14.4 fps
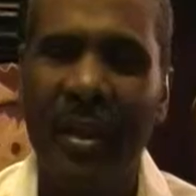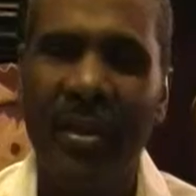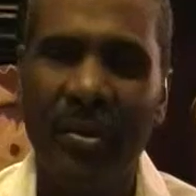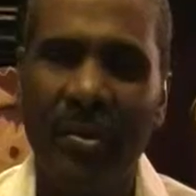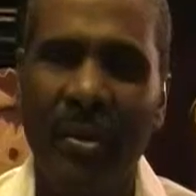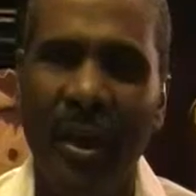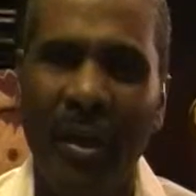
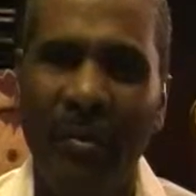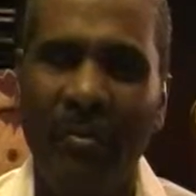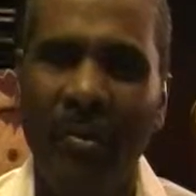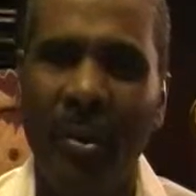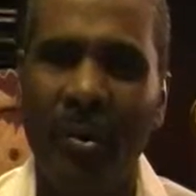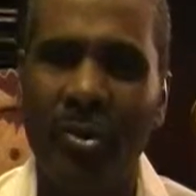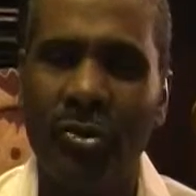kill
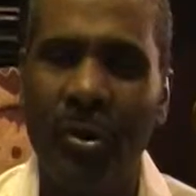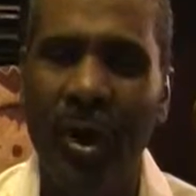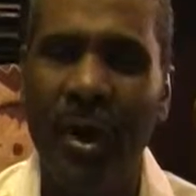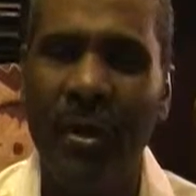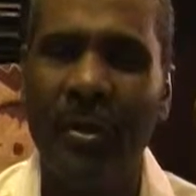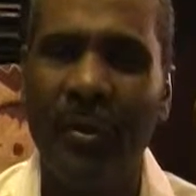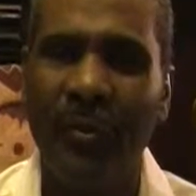them. They were
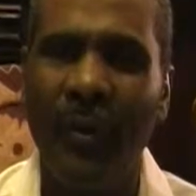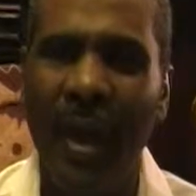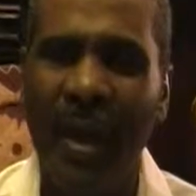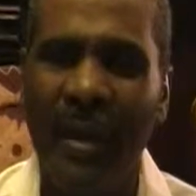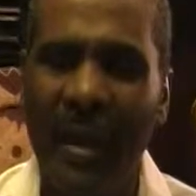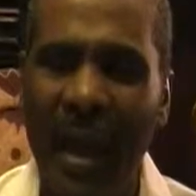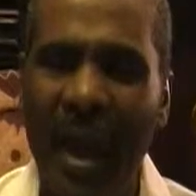trying to
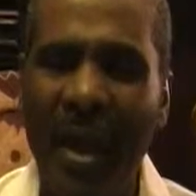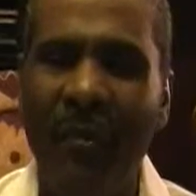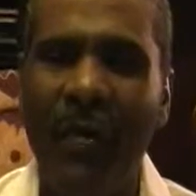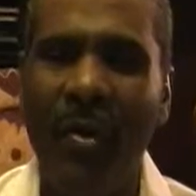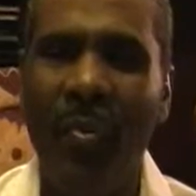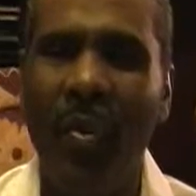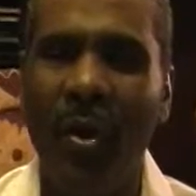find
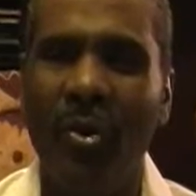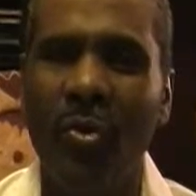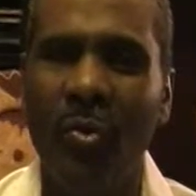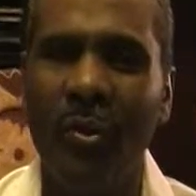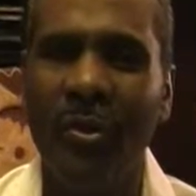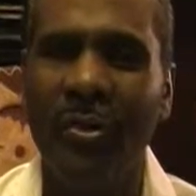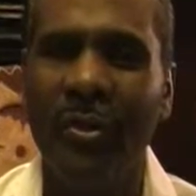everyone
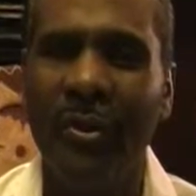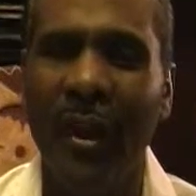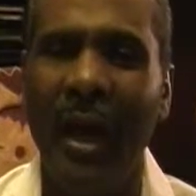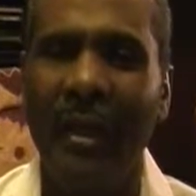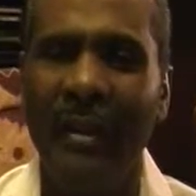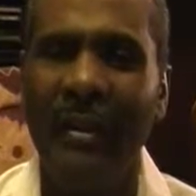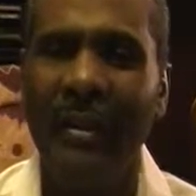who was
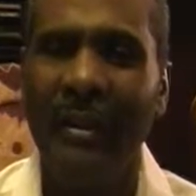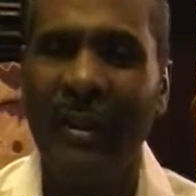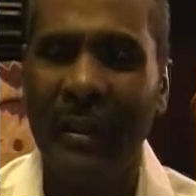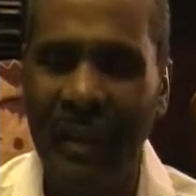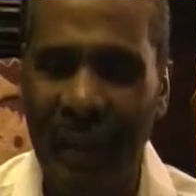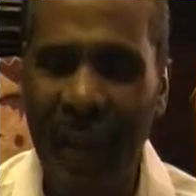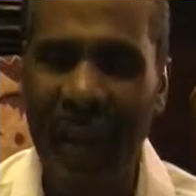not
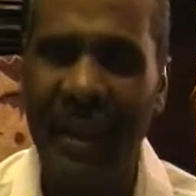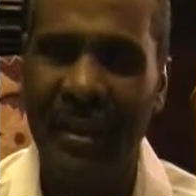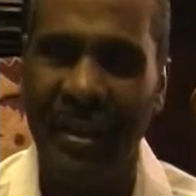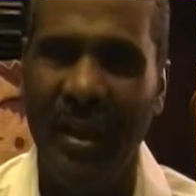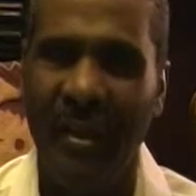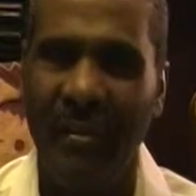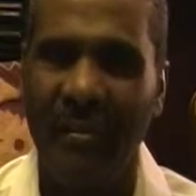
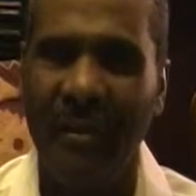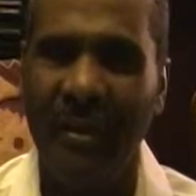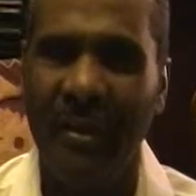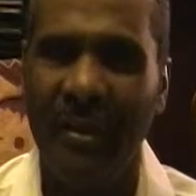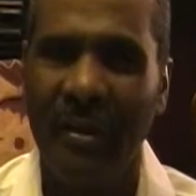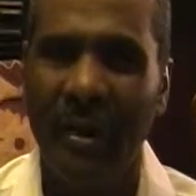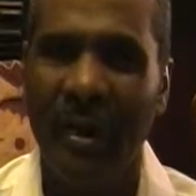like them.
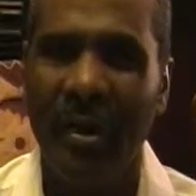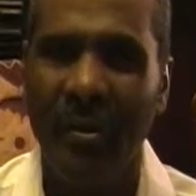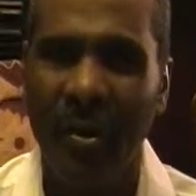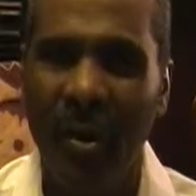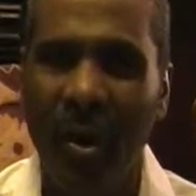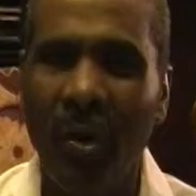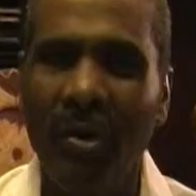And they
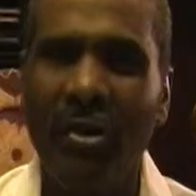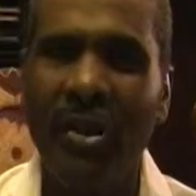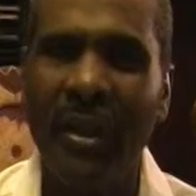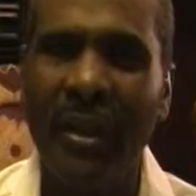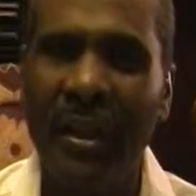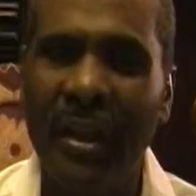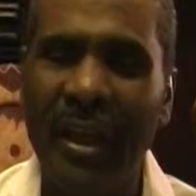were going
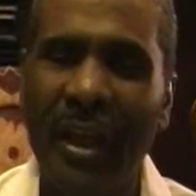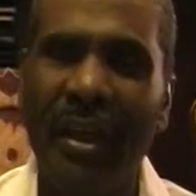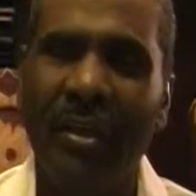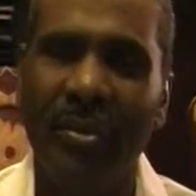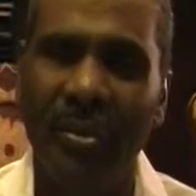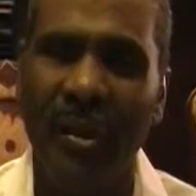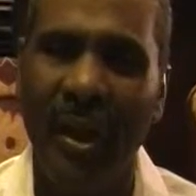to
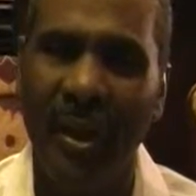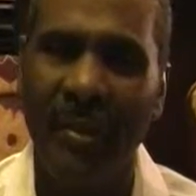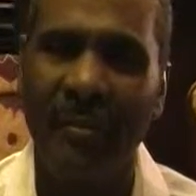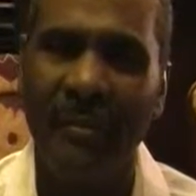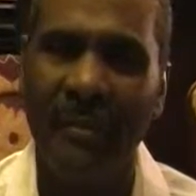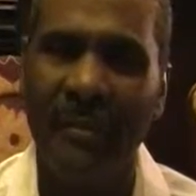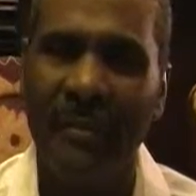kill
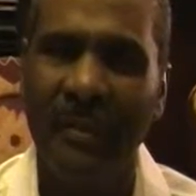them.